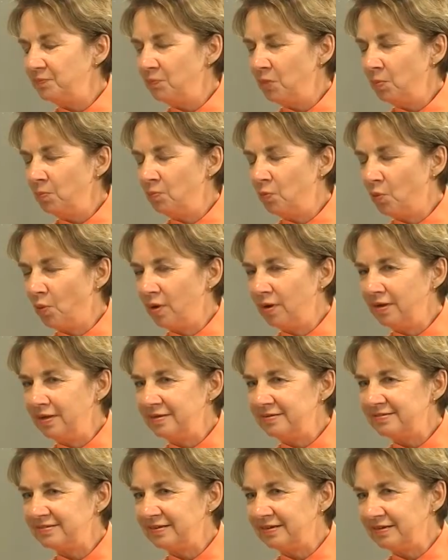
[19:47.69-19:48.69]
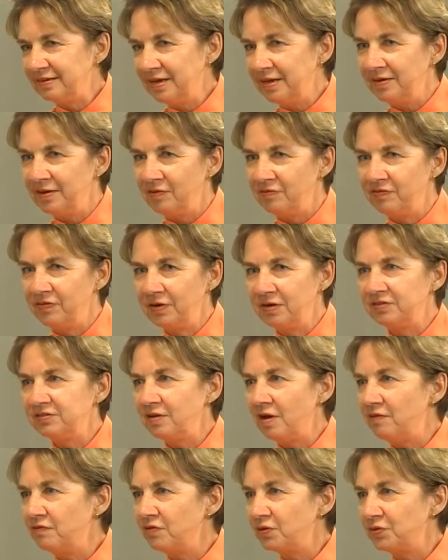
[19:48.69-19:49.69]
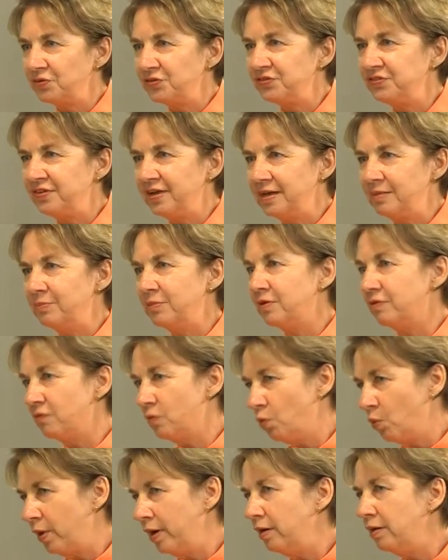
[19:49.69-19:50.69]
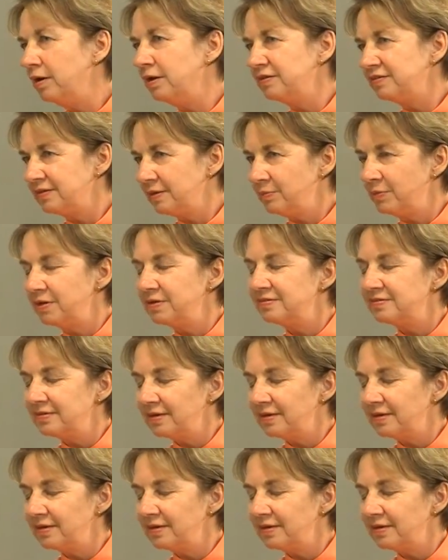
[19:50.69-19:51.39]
more or less a philosophical statement of awareness, I might say.